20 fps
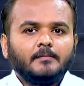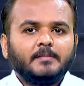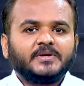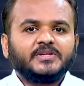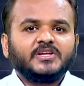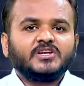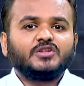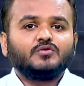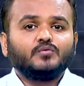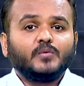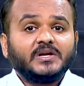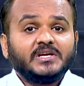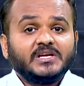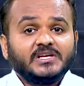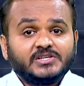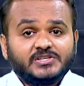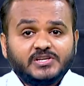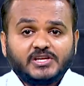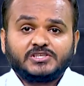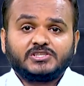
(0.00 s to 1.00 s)
But there is one
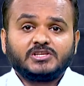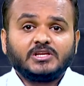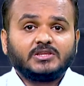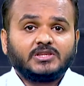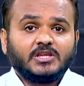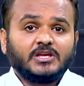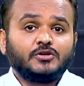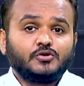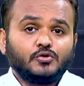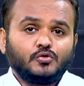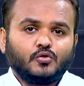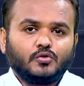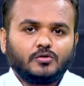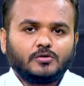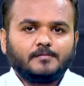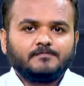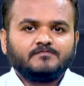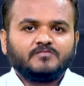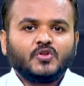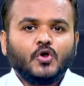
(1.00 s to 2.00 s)
interesting thing to note.